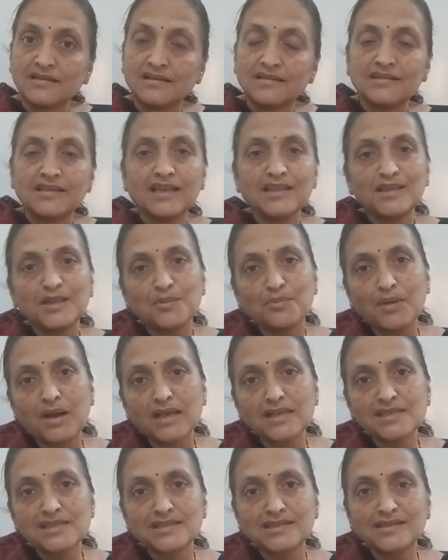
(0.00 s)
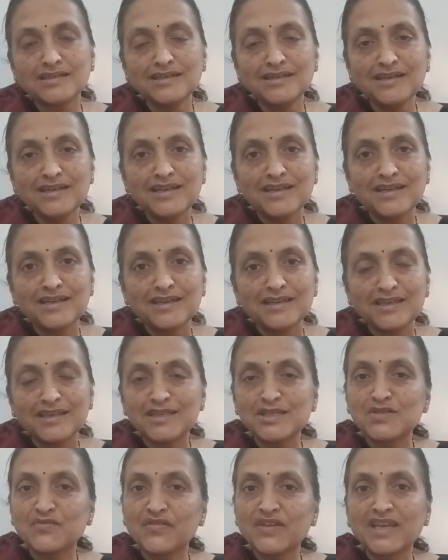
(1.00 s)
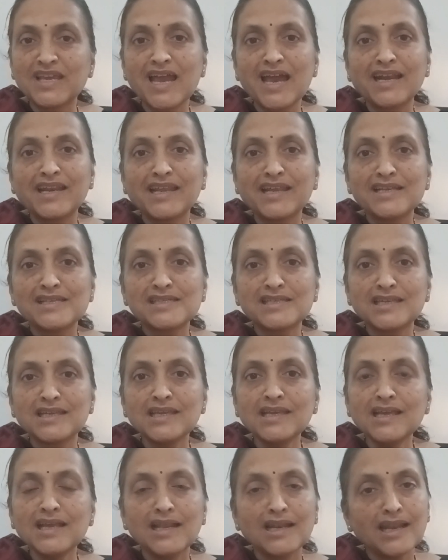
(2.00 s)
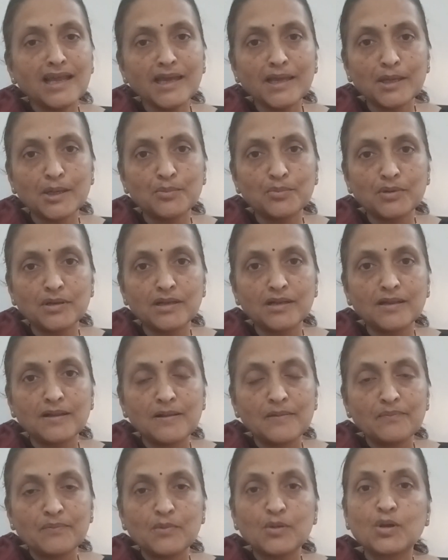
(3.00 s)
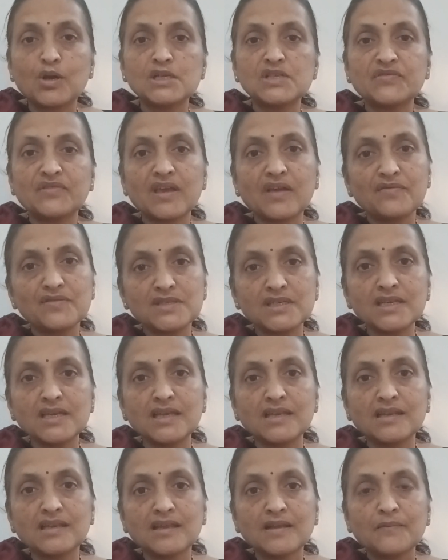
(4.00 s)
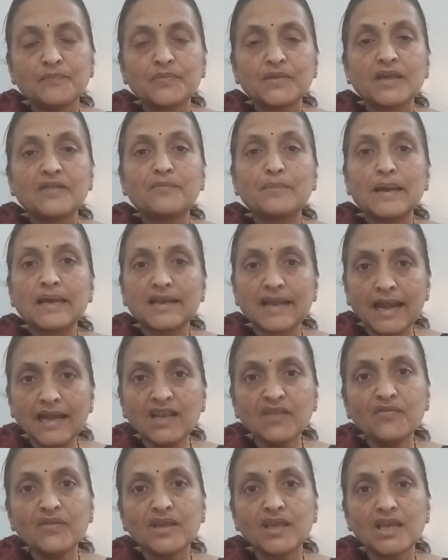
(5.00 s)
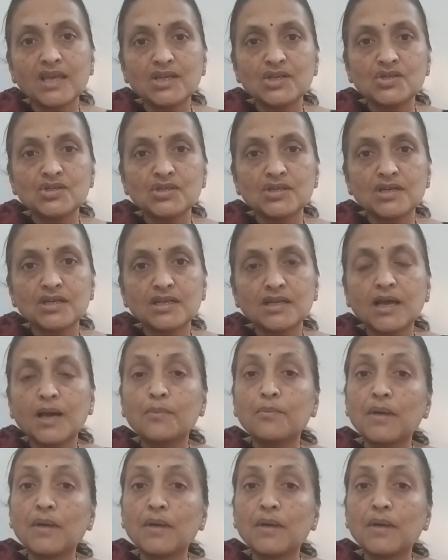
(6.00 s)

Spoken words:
then the master is vicariously liable, because we have seen by ratification a